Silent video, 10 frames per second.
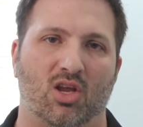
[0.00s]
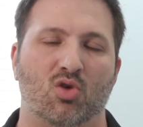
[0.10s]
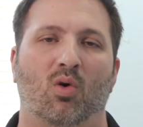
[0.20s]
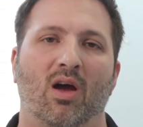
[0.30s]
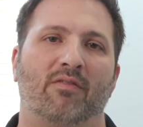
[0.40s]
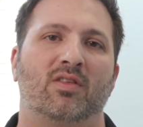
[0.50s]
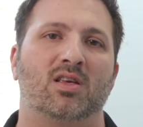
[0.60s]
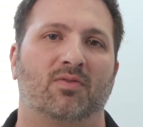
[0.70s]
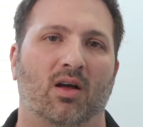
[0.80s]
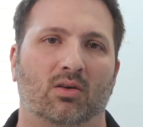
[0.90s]
You will have
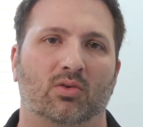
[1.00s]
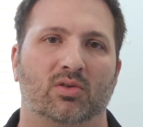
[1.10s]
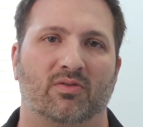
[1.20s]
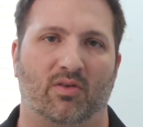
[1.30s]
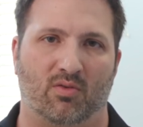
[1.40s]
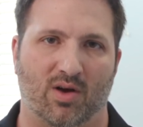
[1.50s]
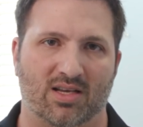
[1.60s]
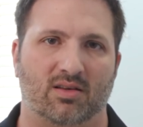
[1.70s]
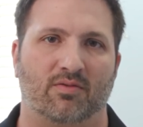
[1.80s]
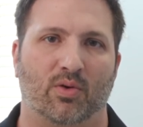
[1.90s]
these follicles for the
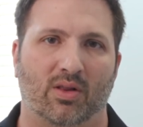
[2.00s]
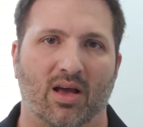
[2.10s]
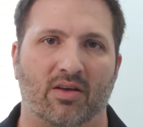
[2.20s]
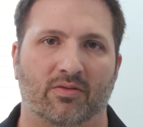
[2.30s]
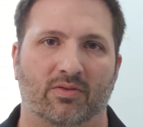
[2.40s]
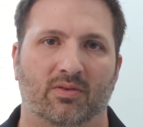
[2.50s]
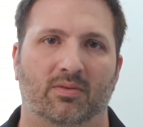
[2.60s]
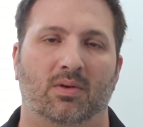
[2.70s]
rest of your life.